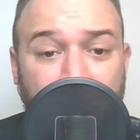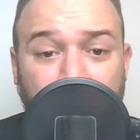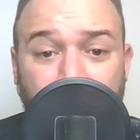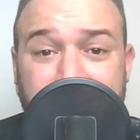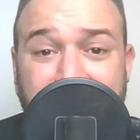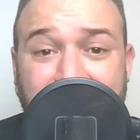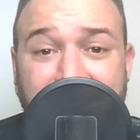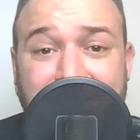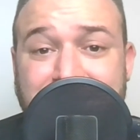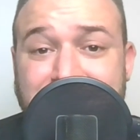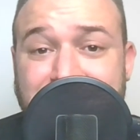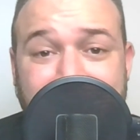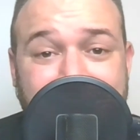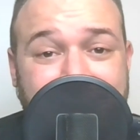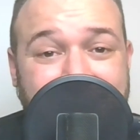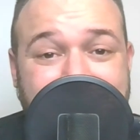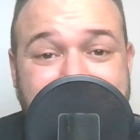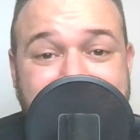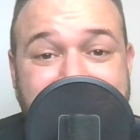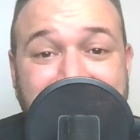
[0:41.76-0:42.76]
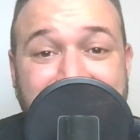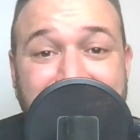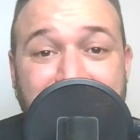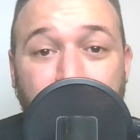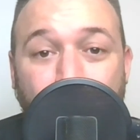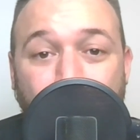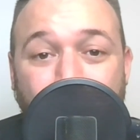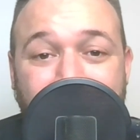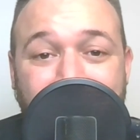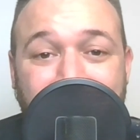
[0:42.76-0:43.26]
Okay, let's see
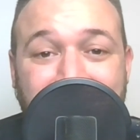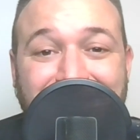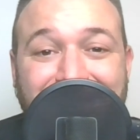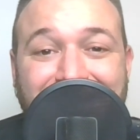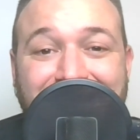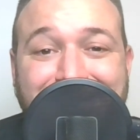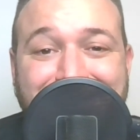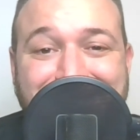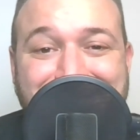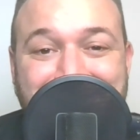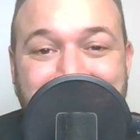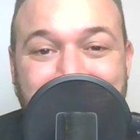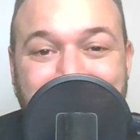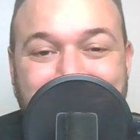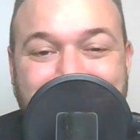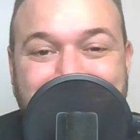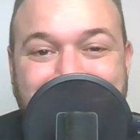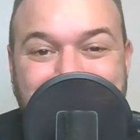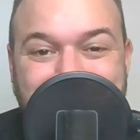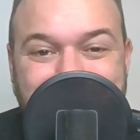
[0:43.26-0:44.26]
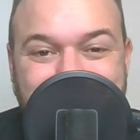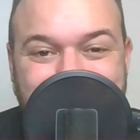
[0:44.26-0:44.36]
what are the latest news.